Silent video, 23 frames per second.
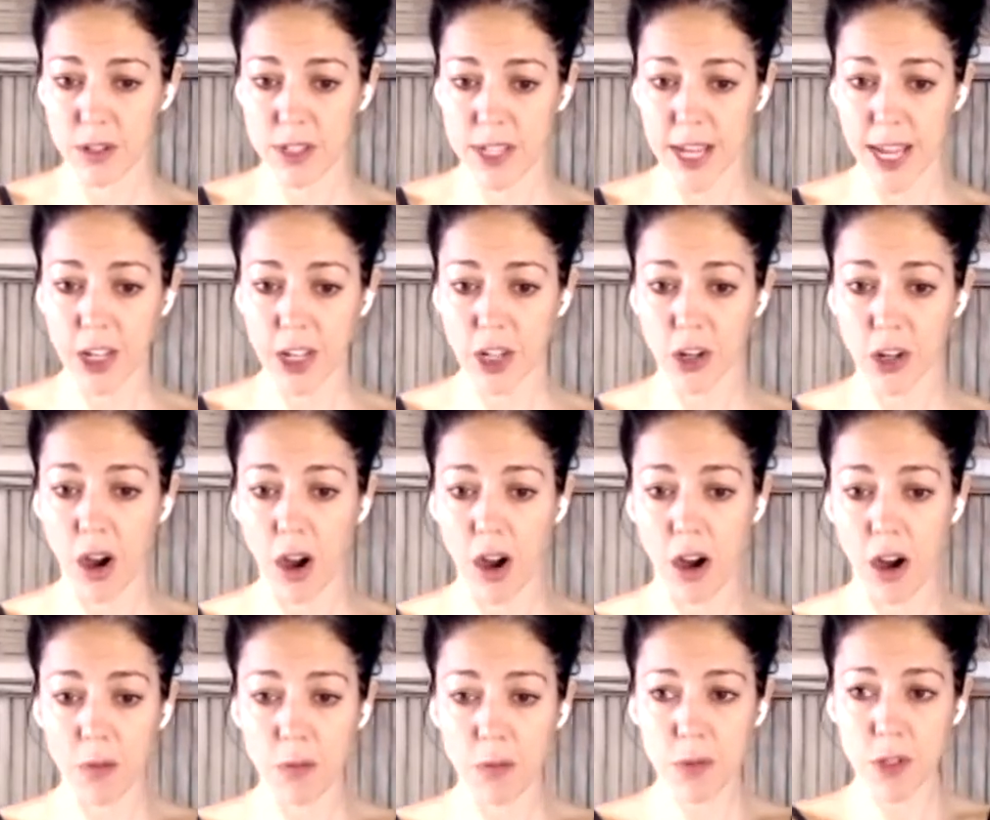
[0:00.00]
Take your
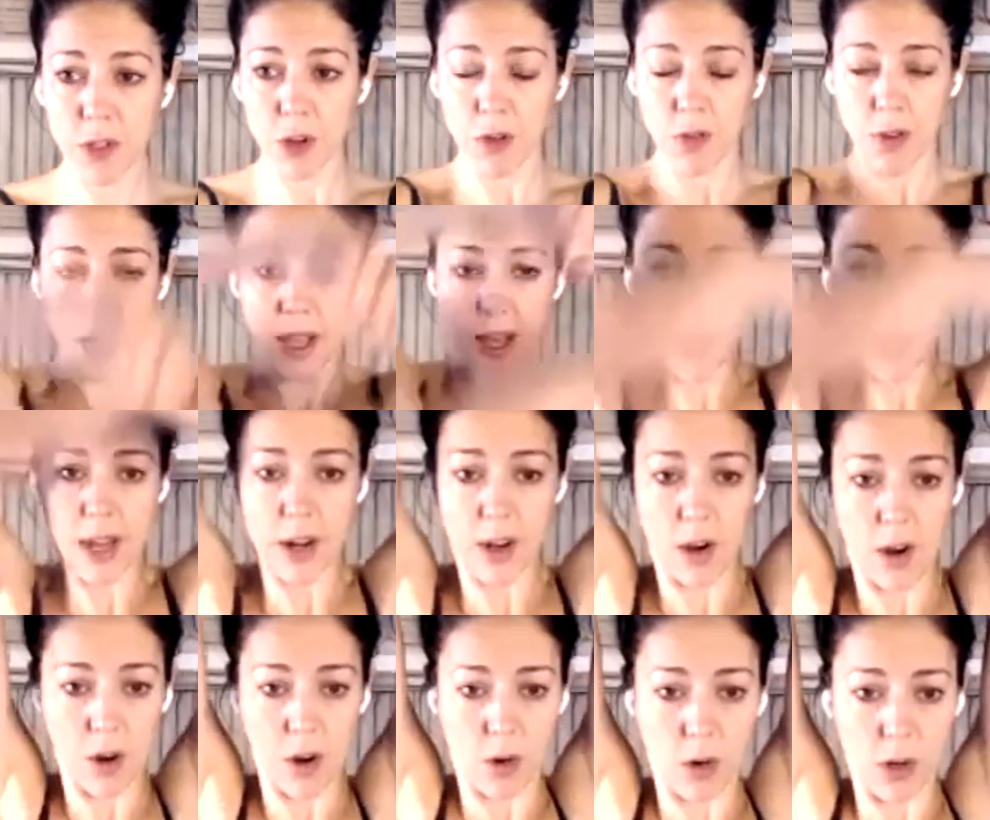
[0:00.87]
arms overhead,
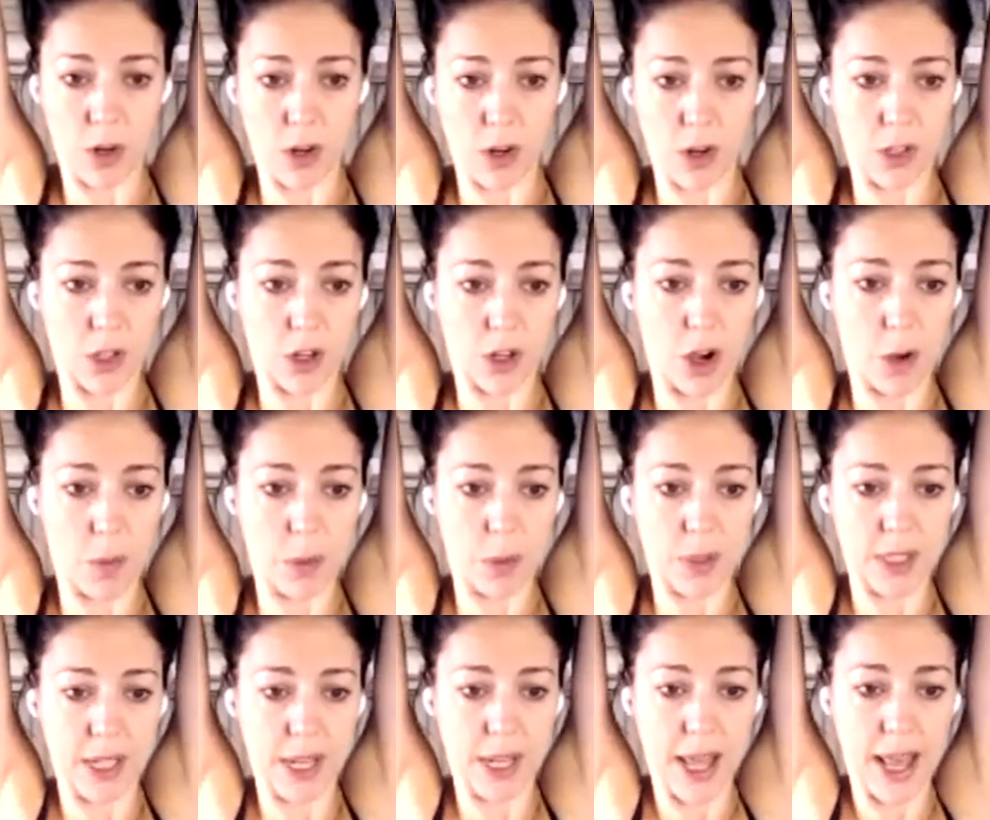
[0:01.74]
hold on to
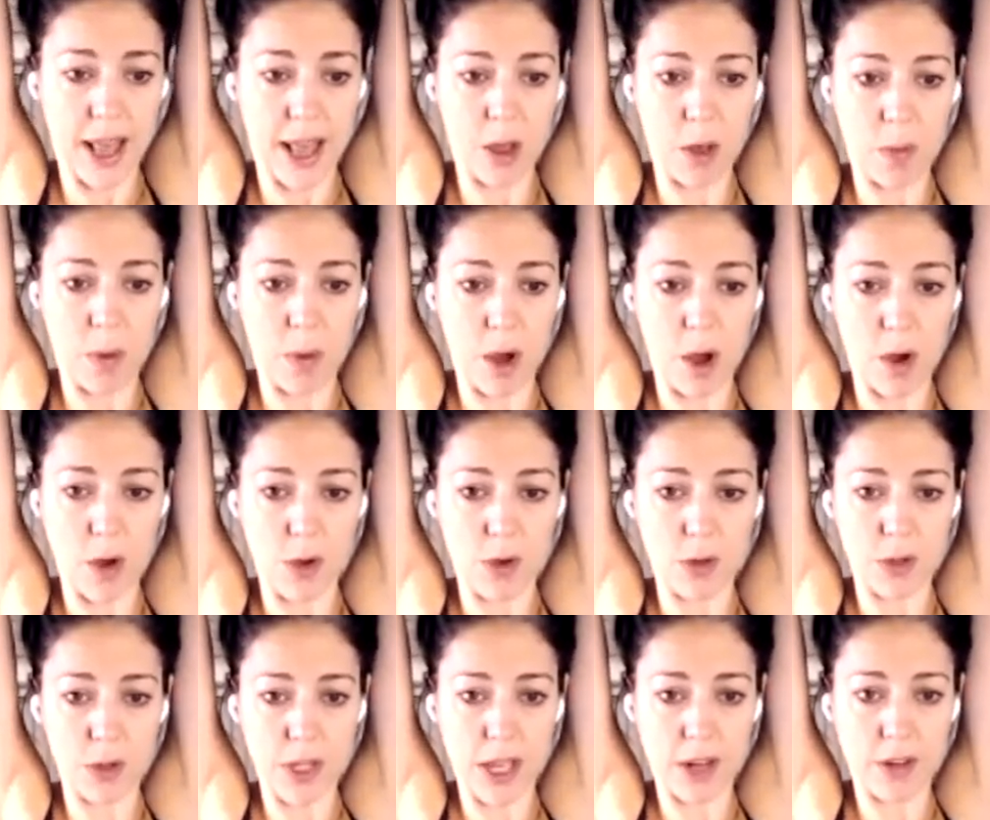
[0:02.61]
opposite
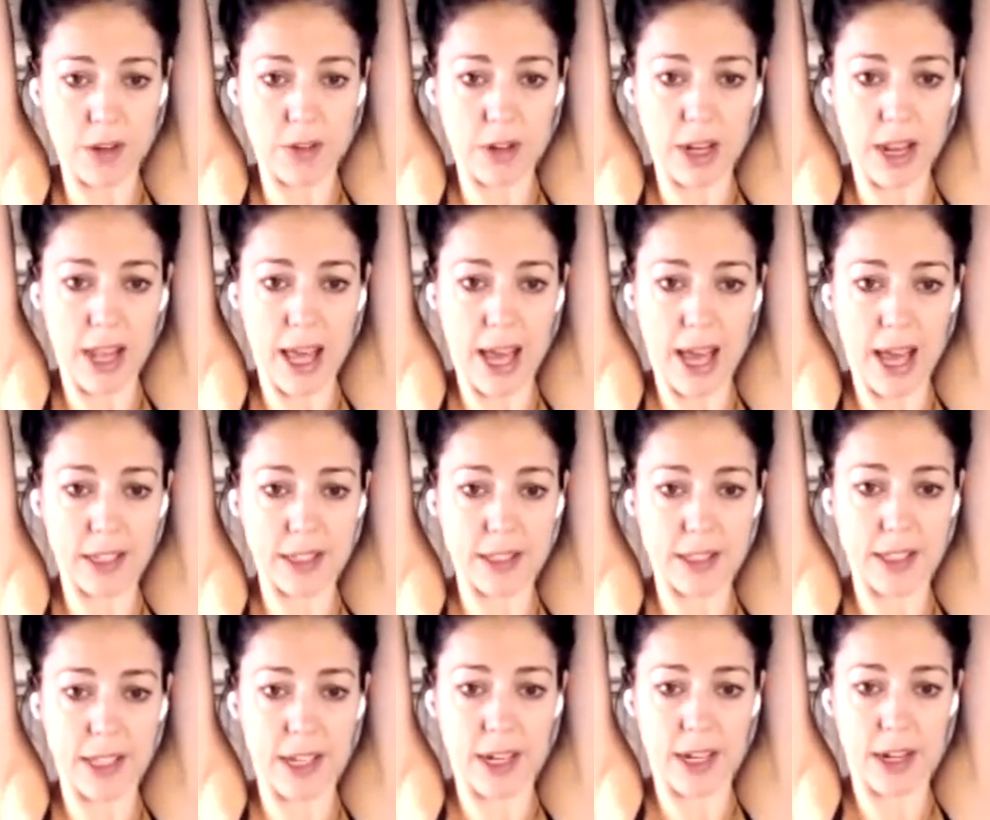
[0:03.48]
elbows and
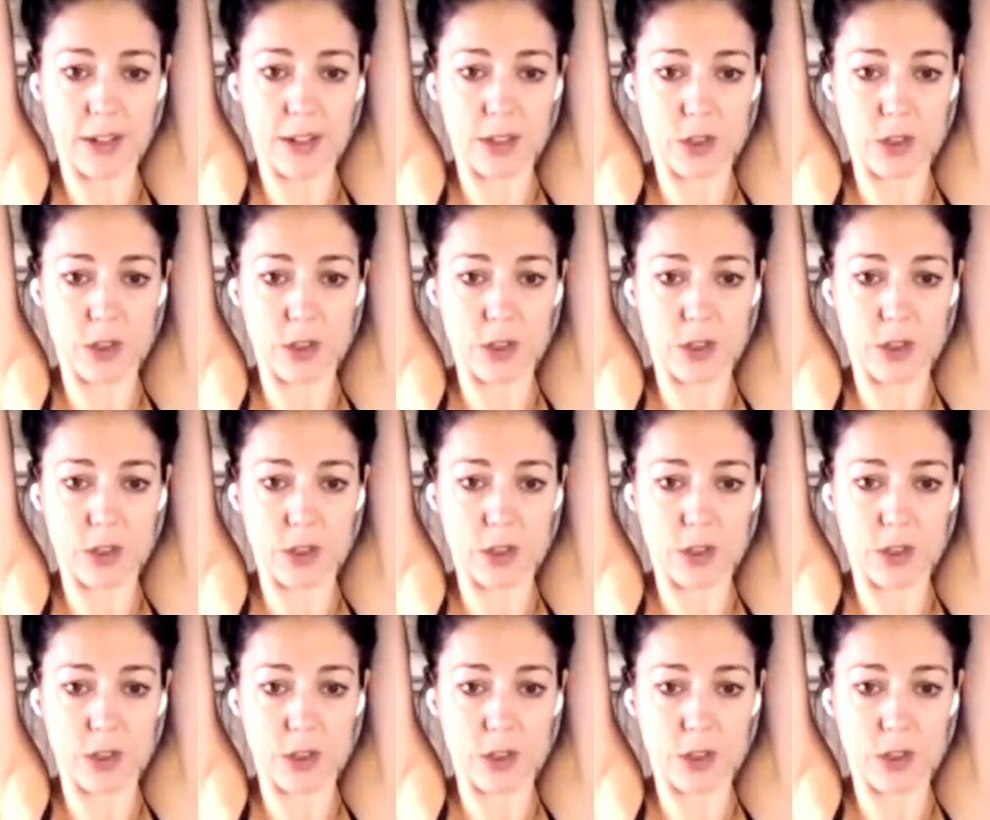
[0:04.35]
relax here.